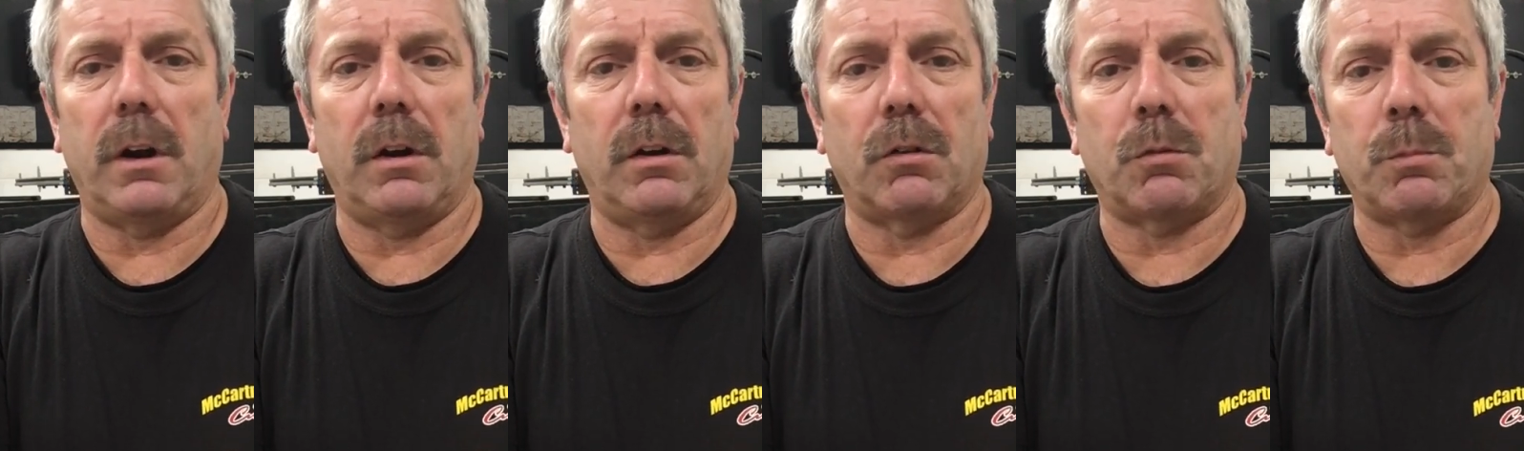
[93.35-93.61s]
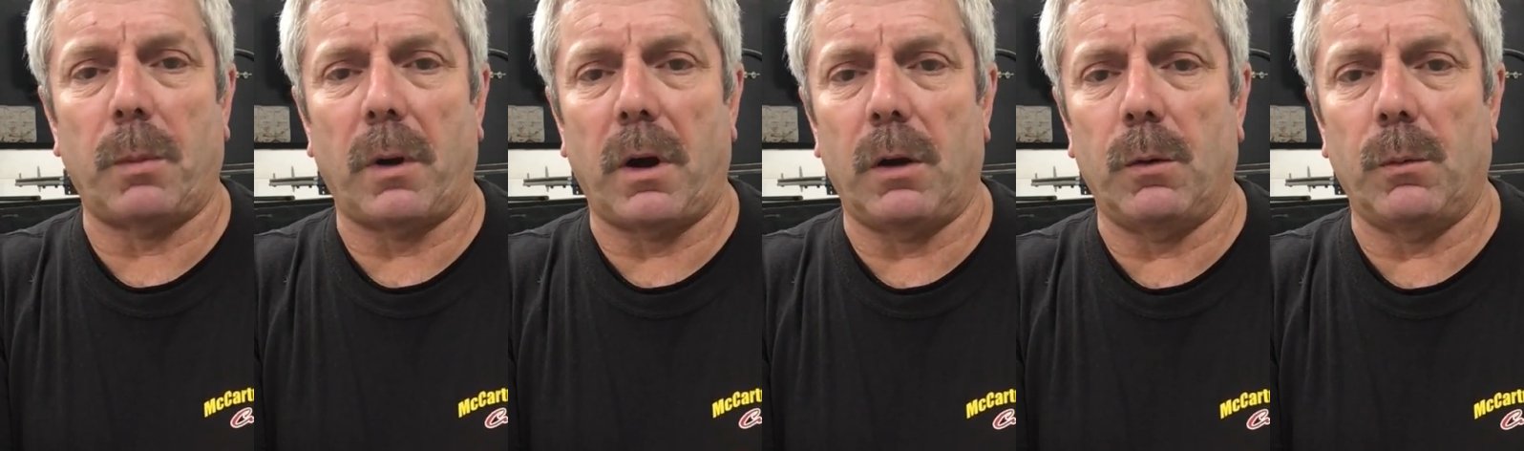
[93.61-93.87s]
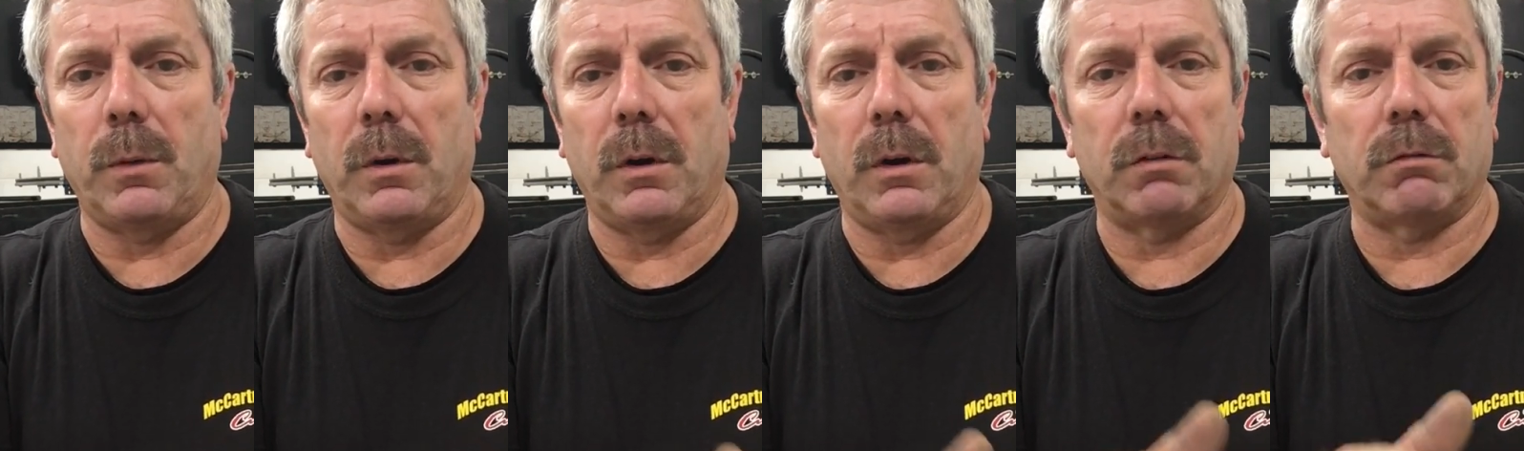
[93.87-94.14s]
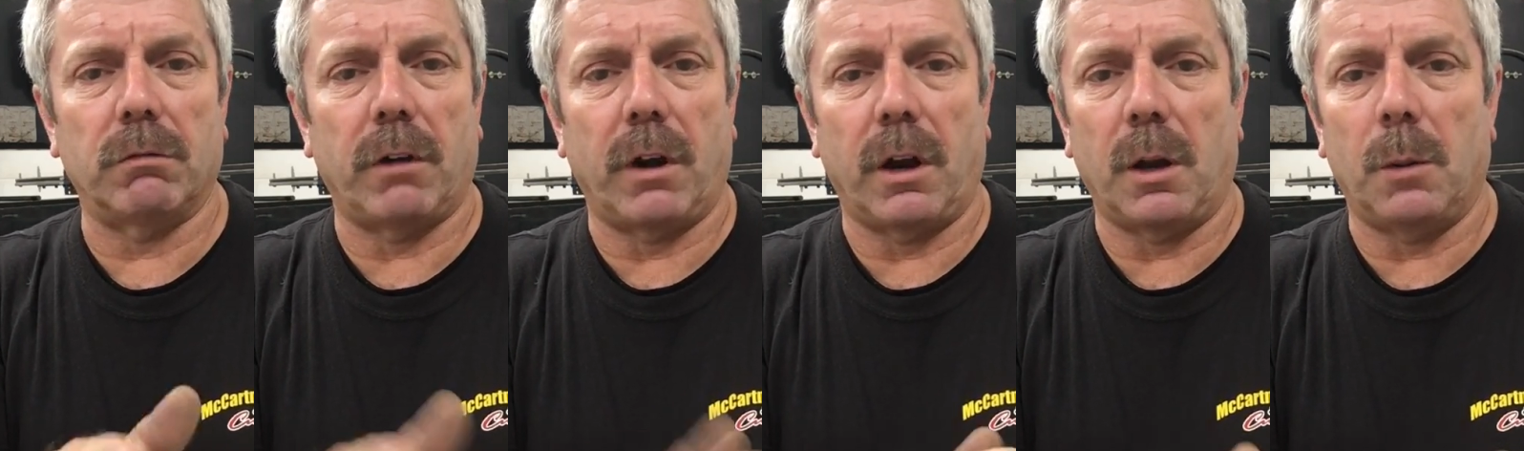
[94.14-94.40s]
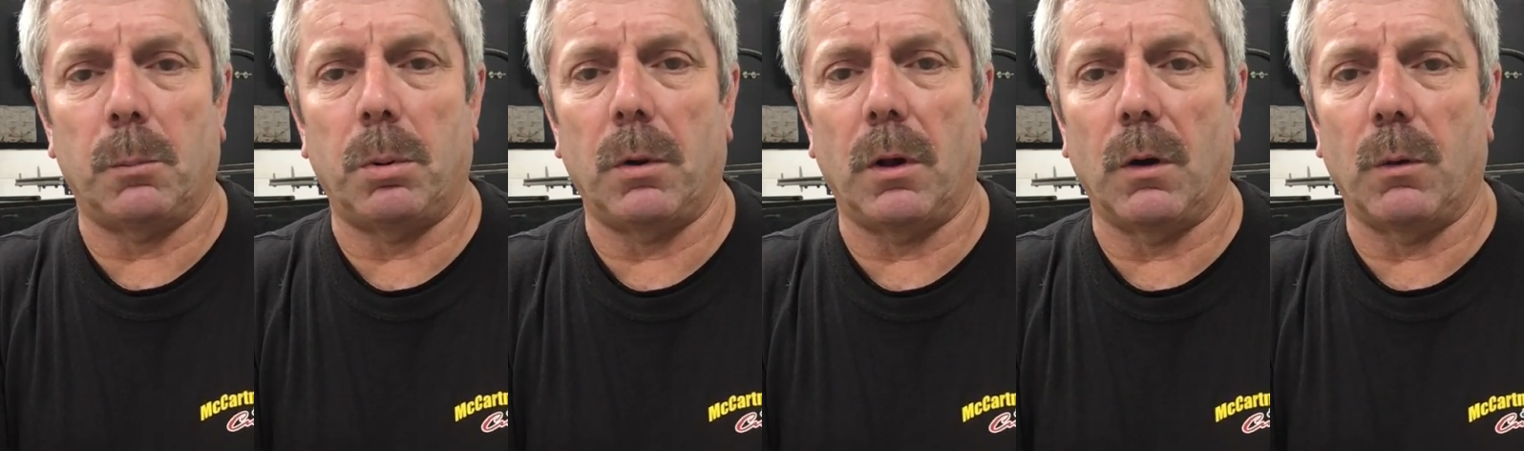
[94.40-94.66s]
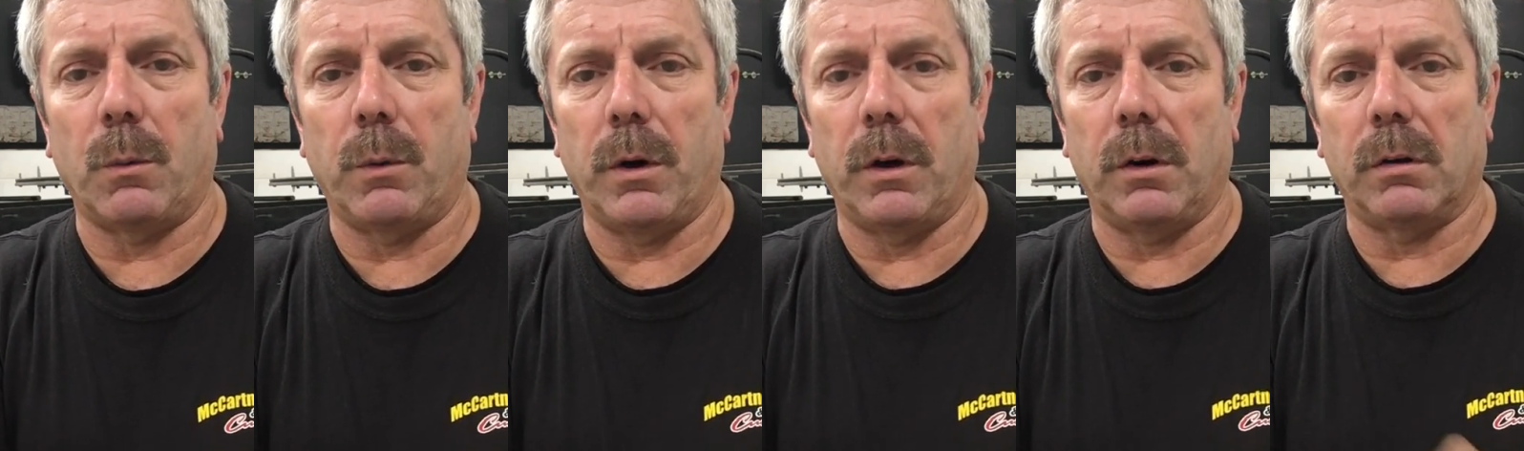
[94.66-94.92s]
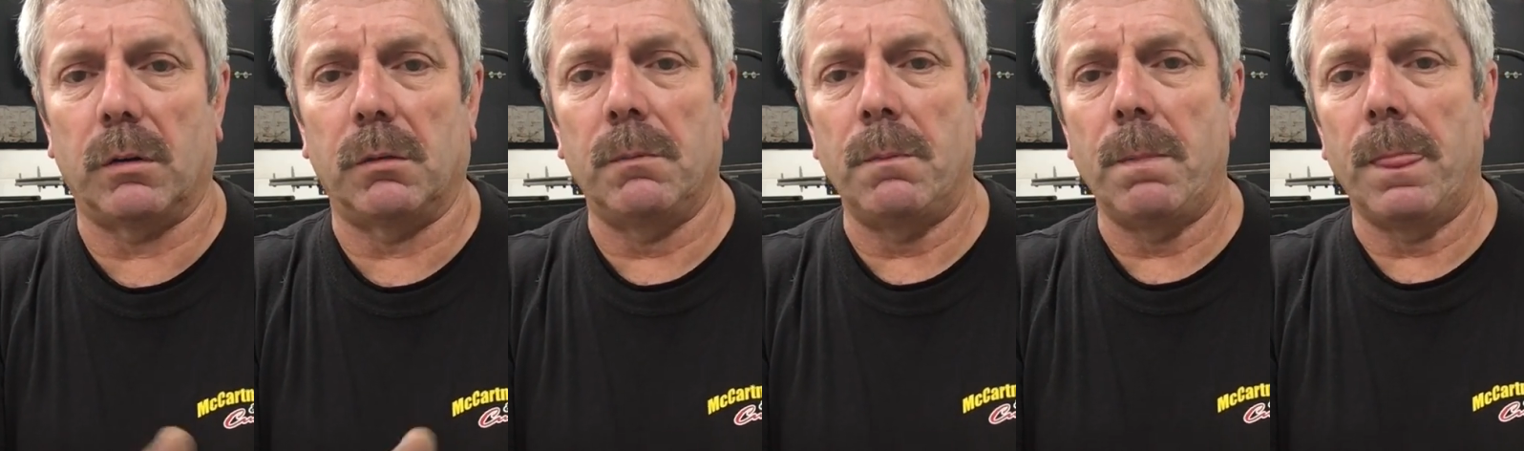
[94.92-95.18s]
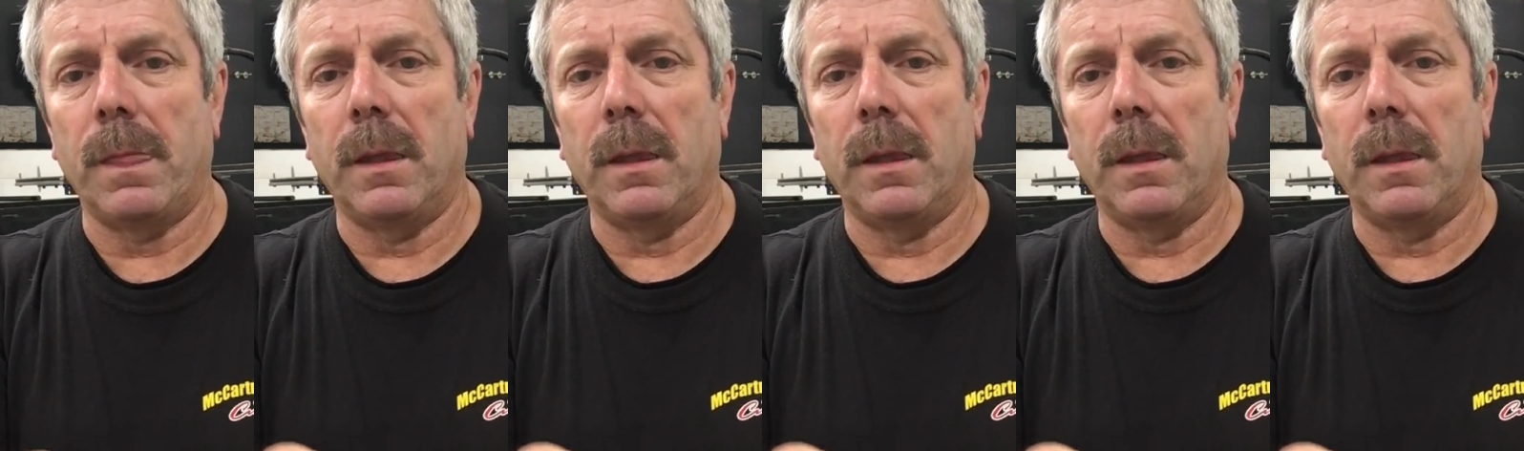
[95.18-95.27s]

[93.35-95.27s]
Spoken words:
to spot weld, ready to plug weld,